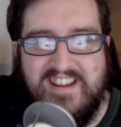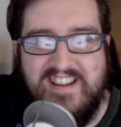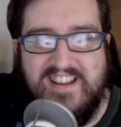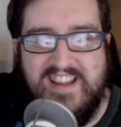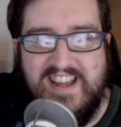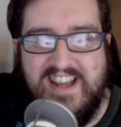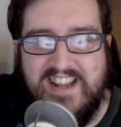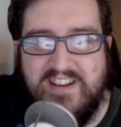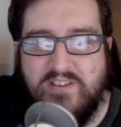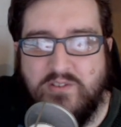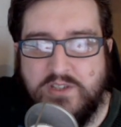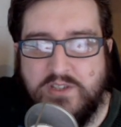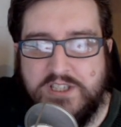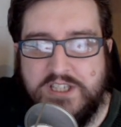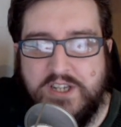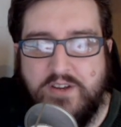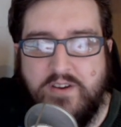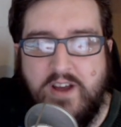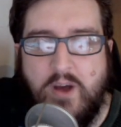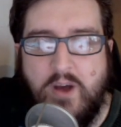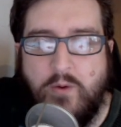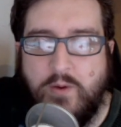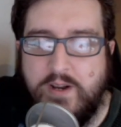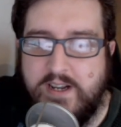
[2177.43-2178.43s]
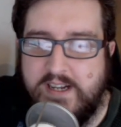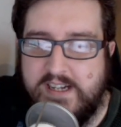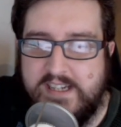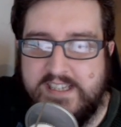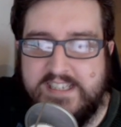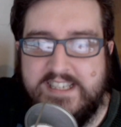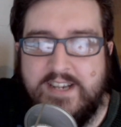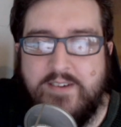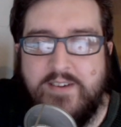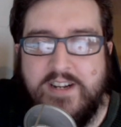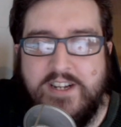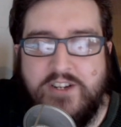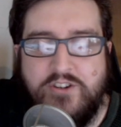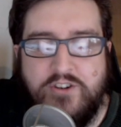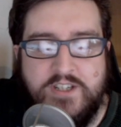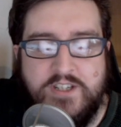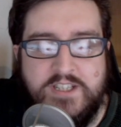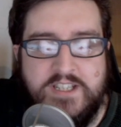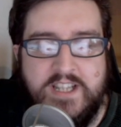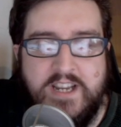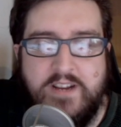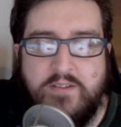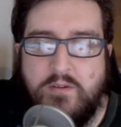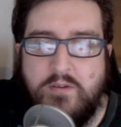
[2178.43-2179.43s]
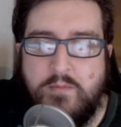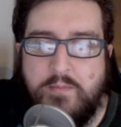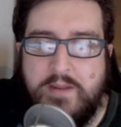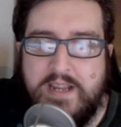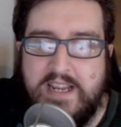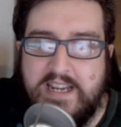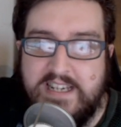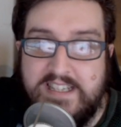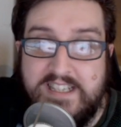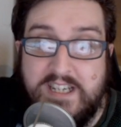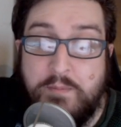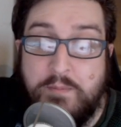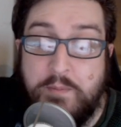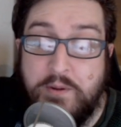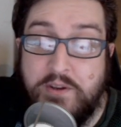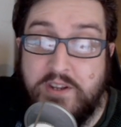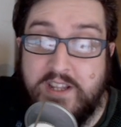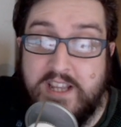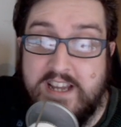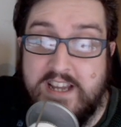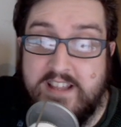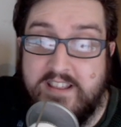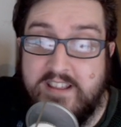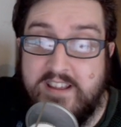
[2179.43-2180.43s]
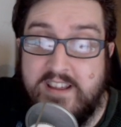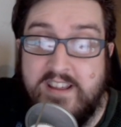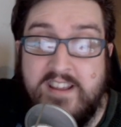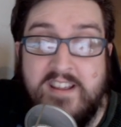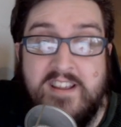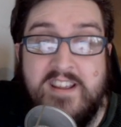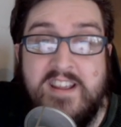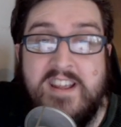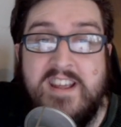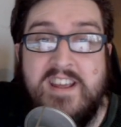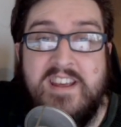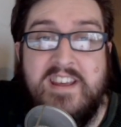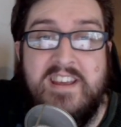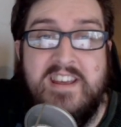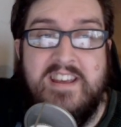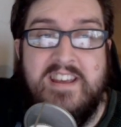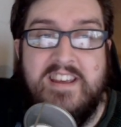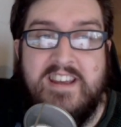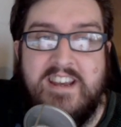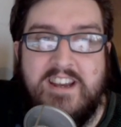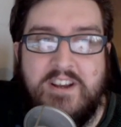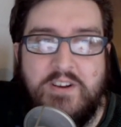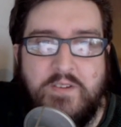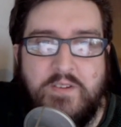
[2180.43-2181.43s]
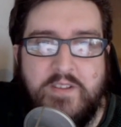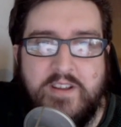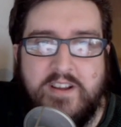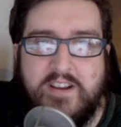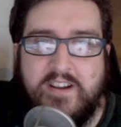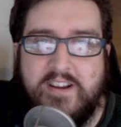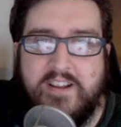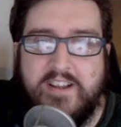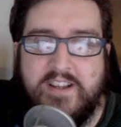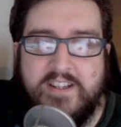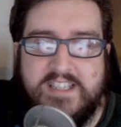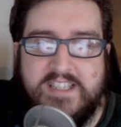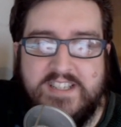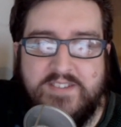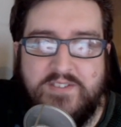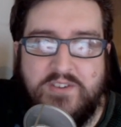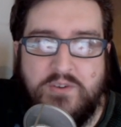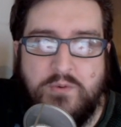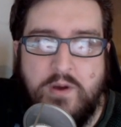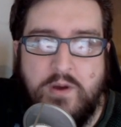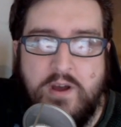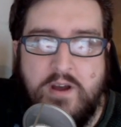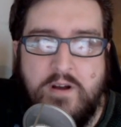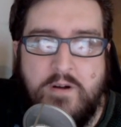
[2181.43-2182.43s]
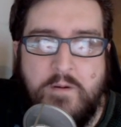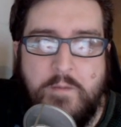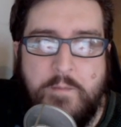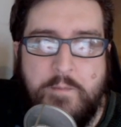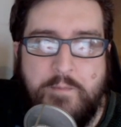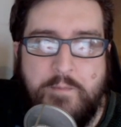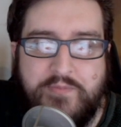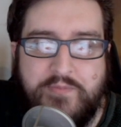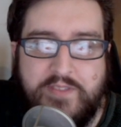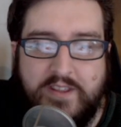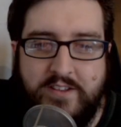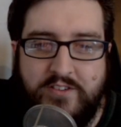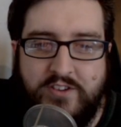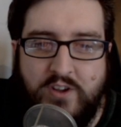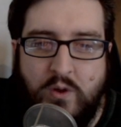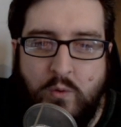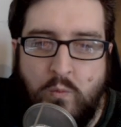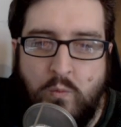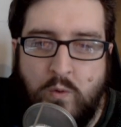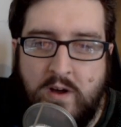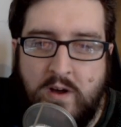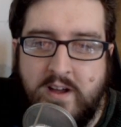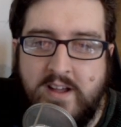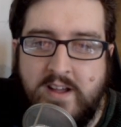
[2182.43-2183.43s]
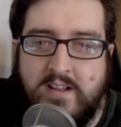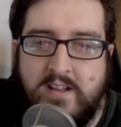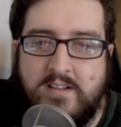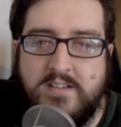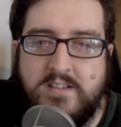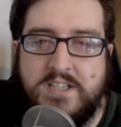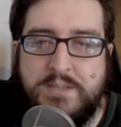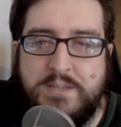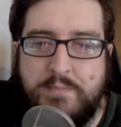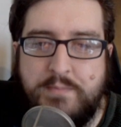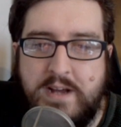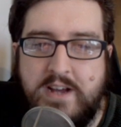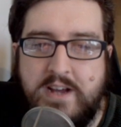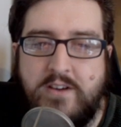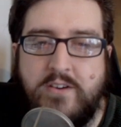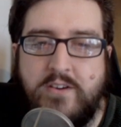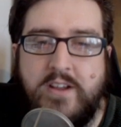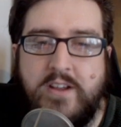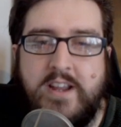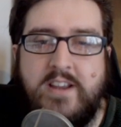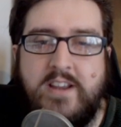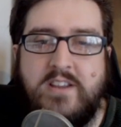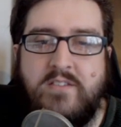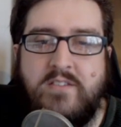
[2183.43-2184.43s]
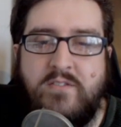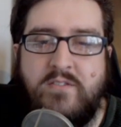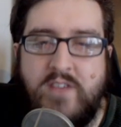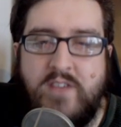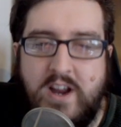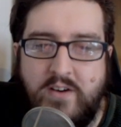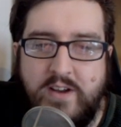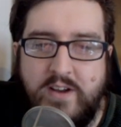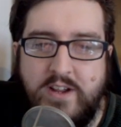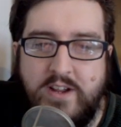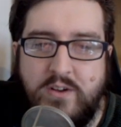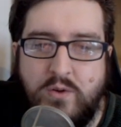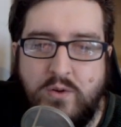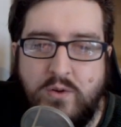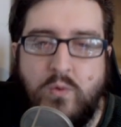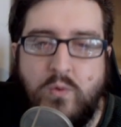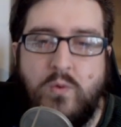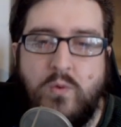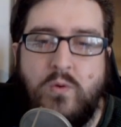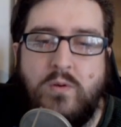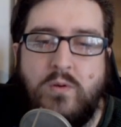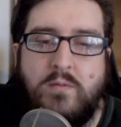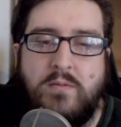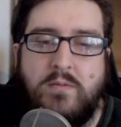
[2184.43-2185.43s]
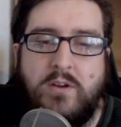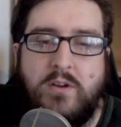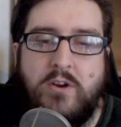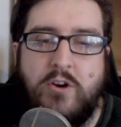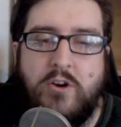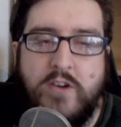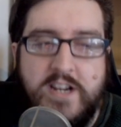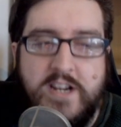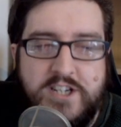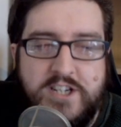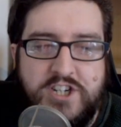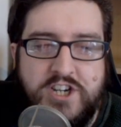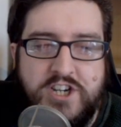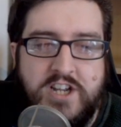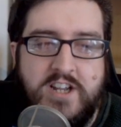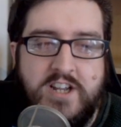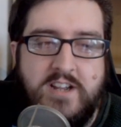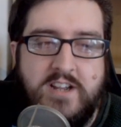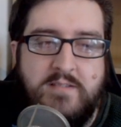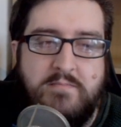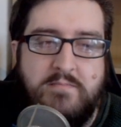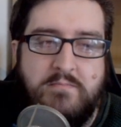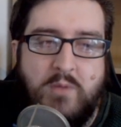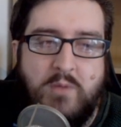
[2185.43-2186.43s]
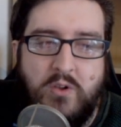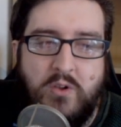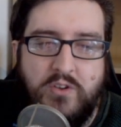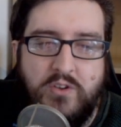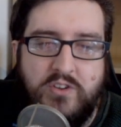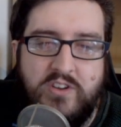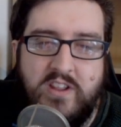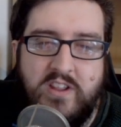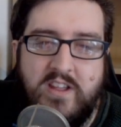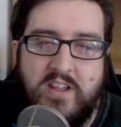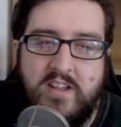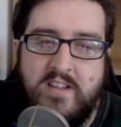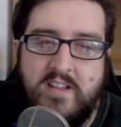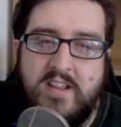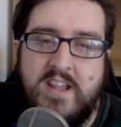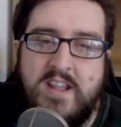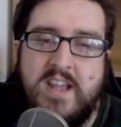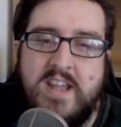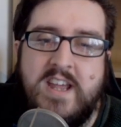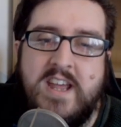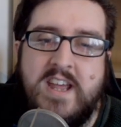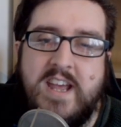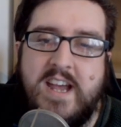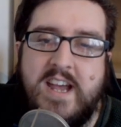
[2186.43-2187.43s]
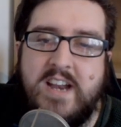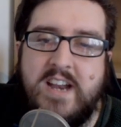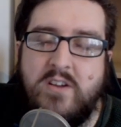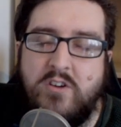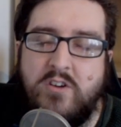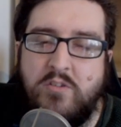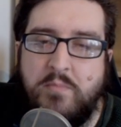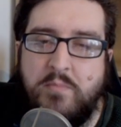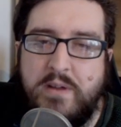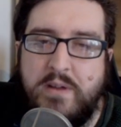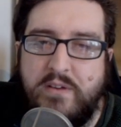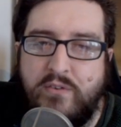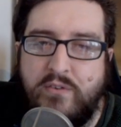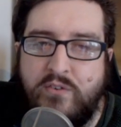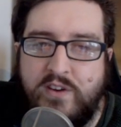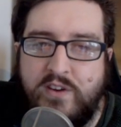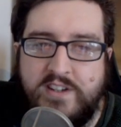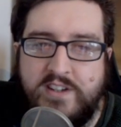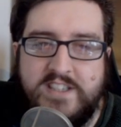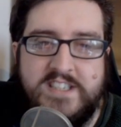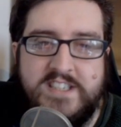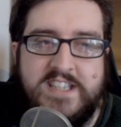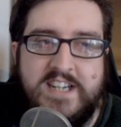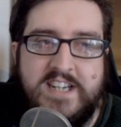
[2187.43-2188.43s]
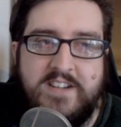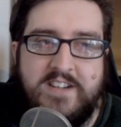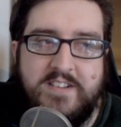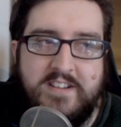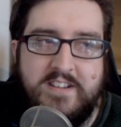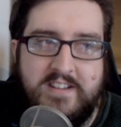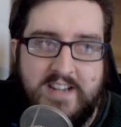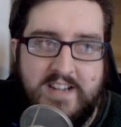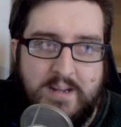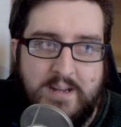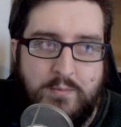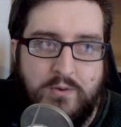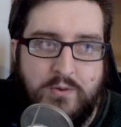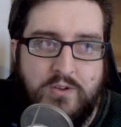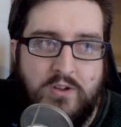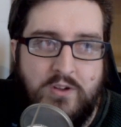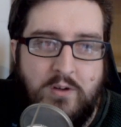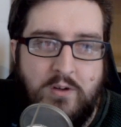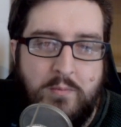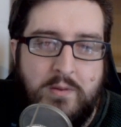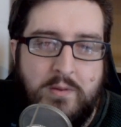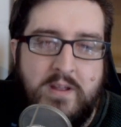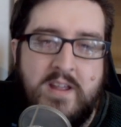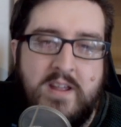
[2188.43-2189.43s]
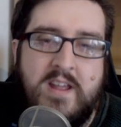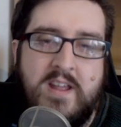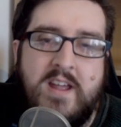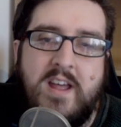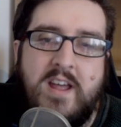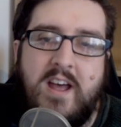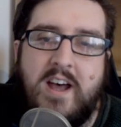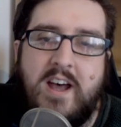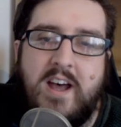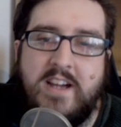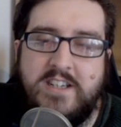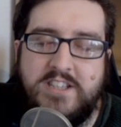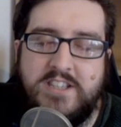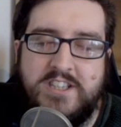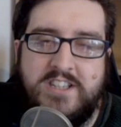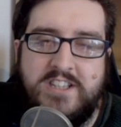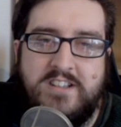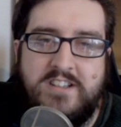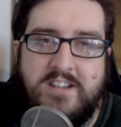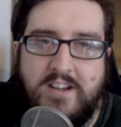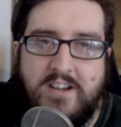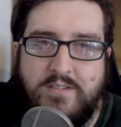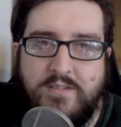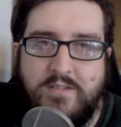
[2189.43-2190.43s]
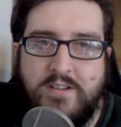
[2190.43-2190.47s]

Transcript: And also, I wouldn't necessarily trust that it would be easy to put together, and all that kind of good stuff as well. So while Smaug is a very cool creature, monster, and it would be fun to see it on the tabletop, I just don't